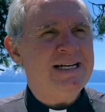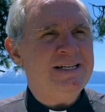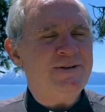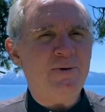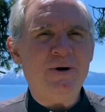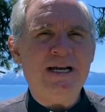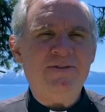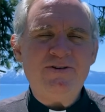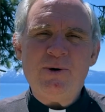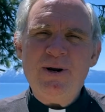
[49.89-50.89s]
So
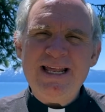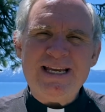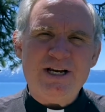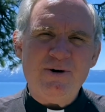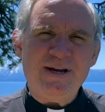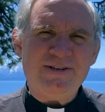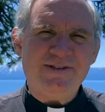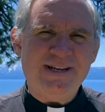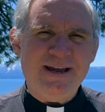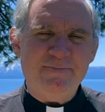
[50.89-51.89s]
there's a really curious
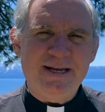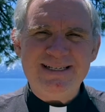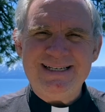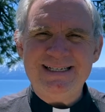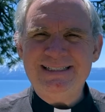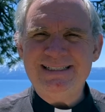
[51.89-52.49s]
statement